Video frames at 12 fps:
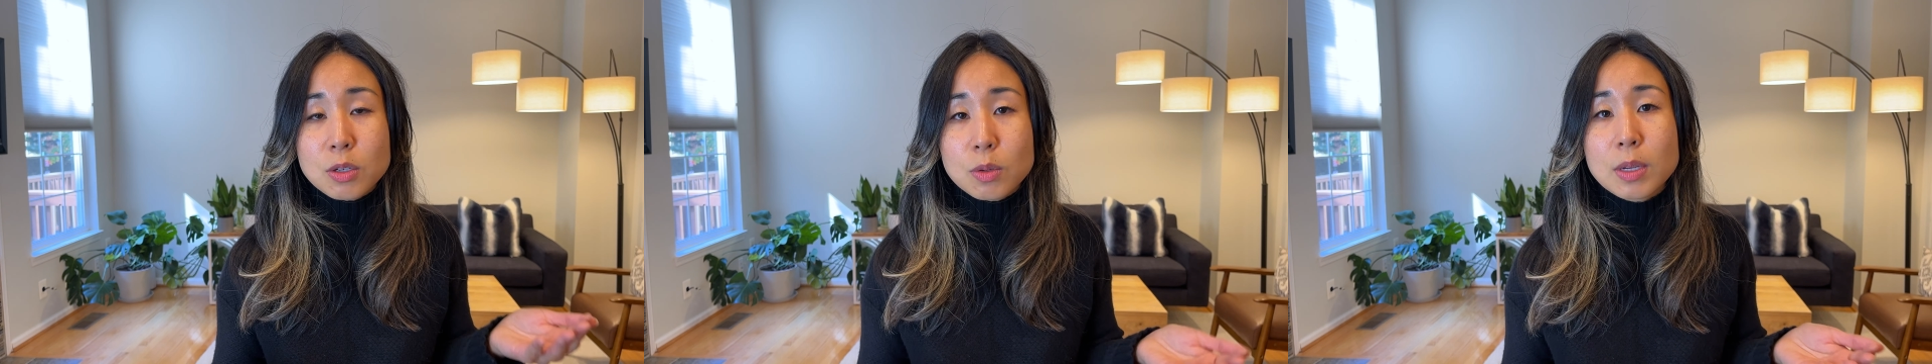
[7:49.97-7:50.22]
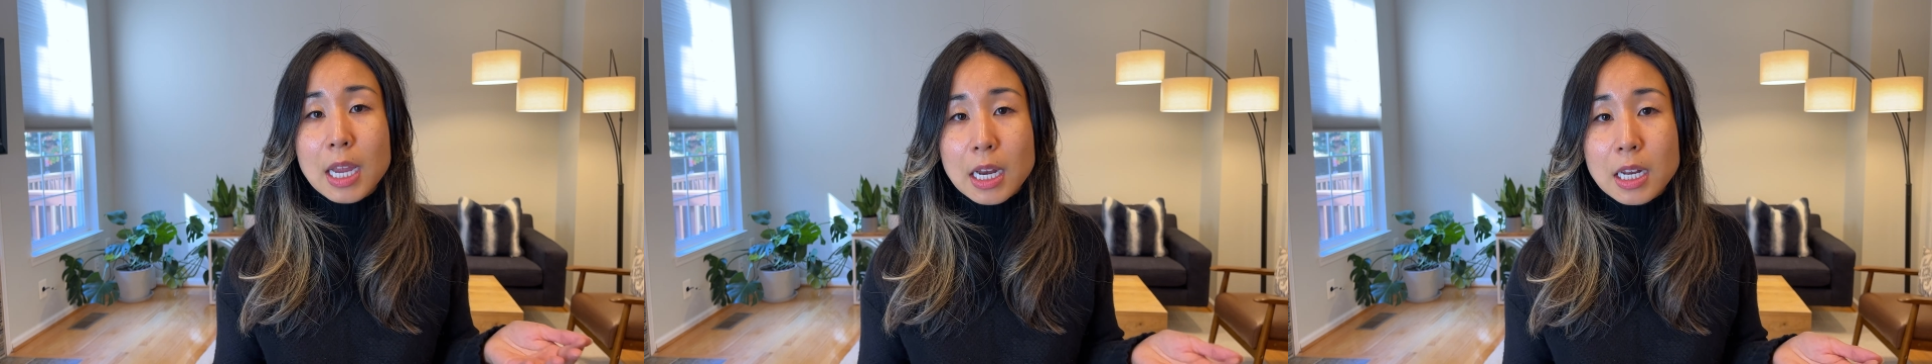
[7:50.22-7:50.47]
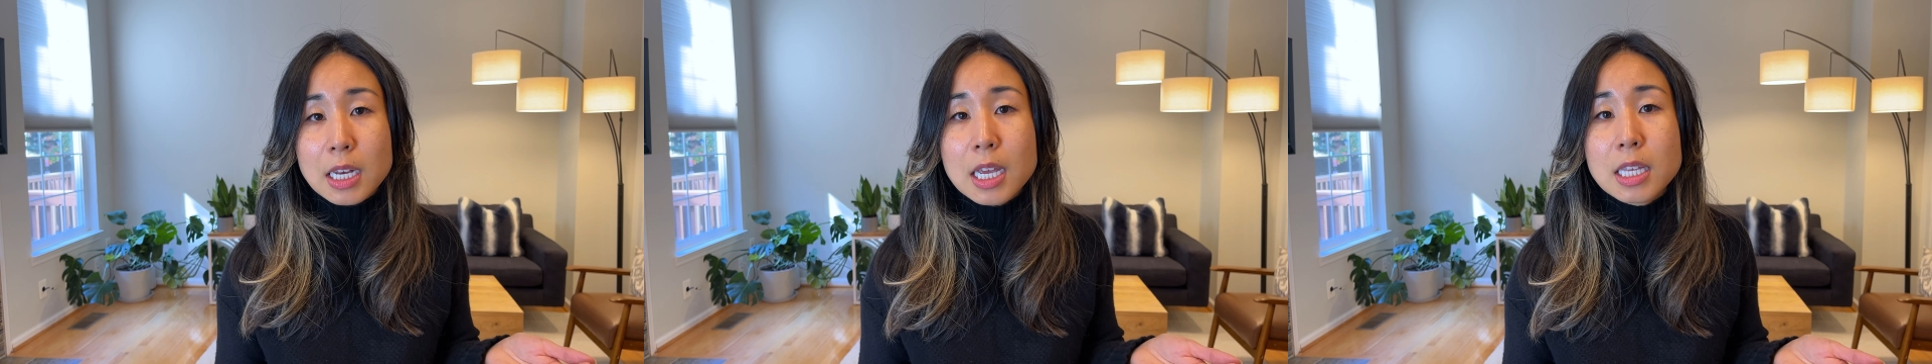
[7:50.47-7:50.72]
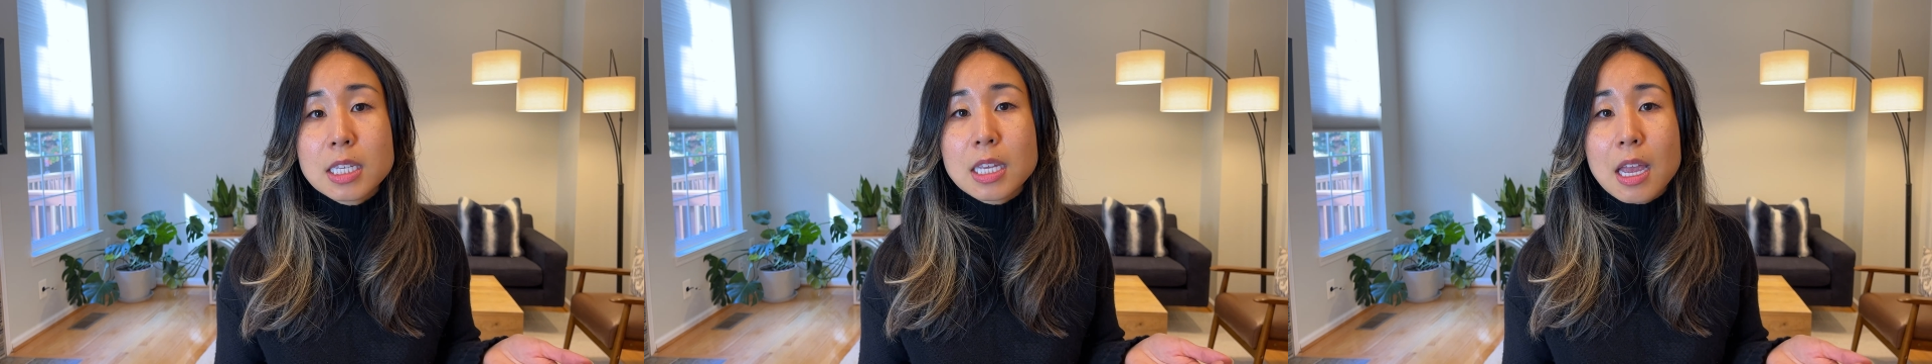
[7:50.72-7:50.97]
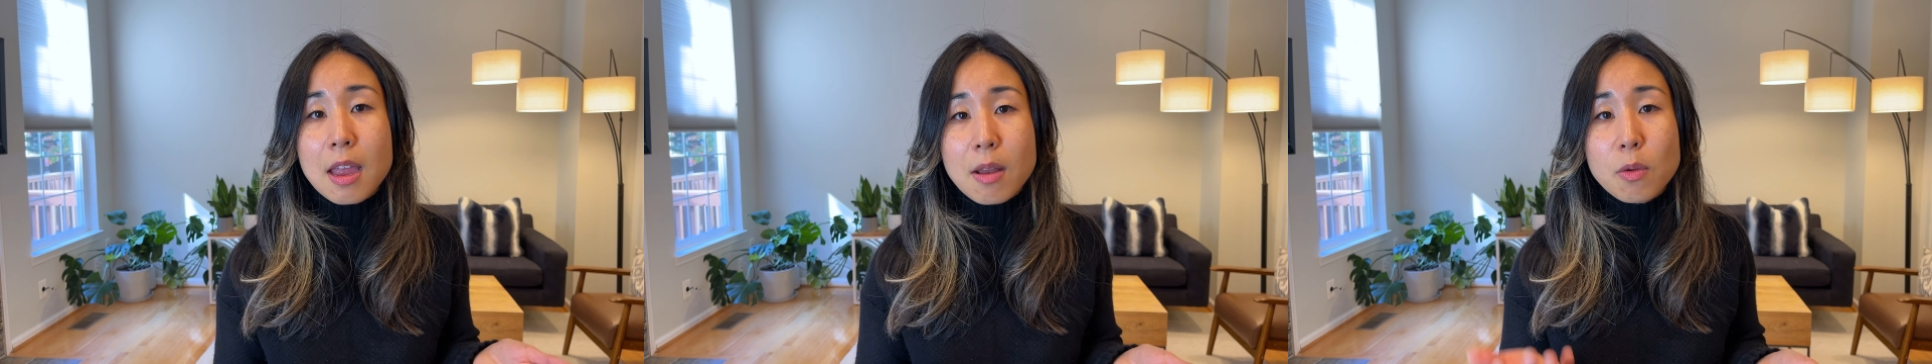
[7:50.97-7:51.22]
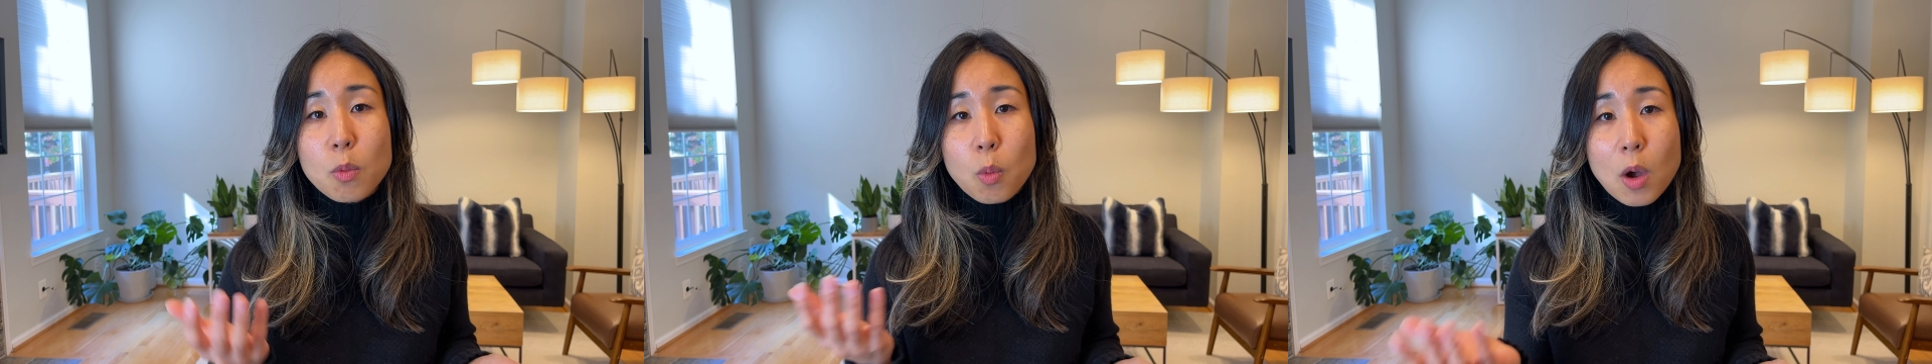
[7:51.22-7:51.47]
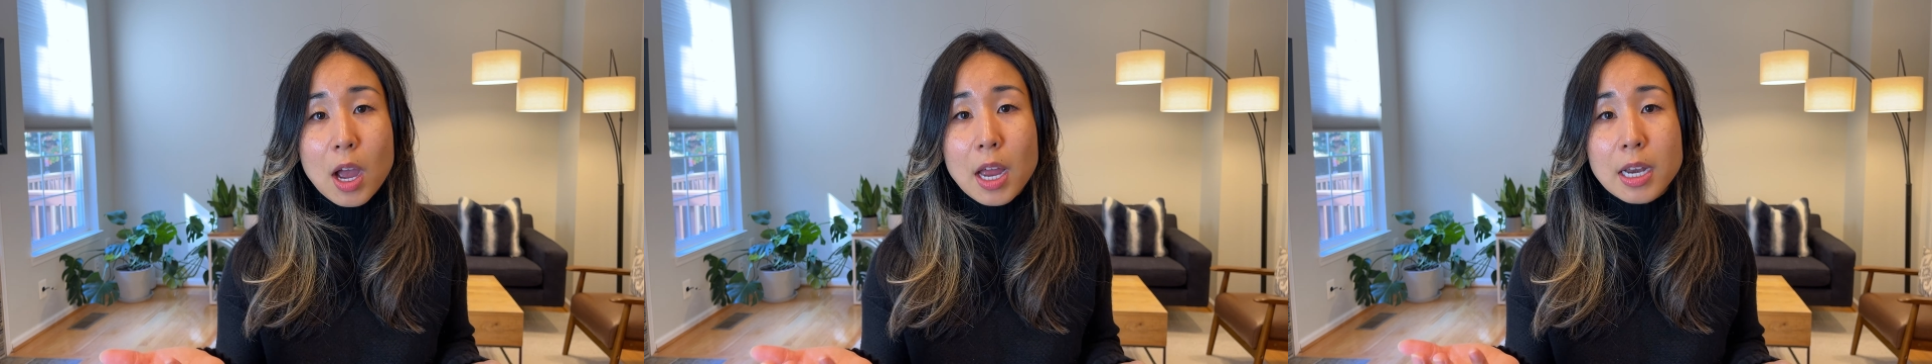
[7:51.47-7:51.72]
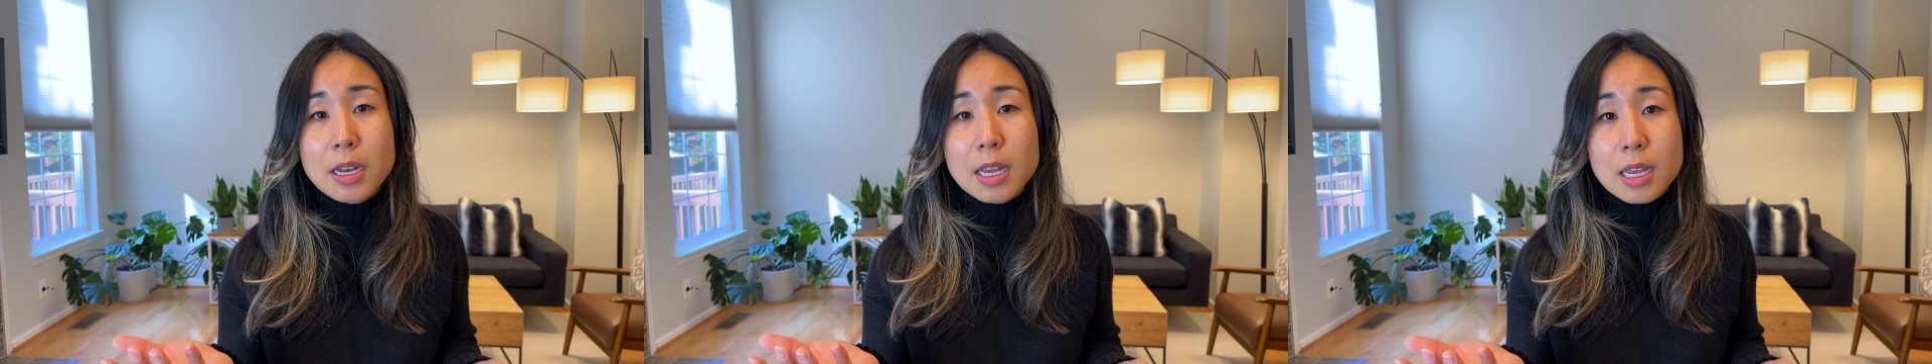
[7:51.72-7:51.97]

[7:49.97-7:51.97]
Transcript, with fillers: two candidates and one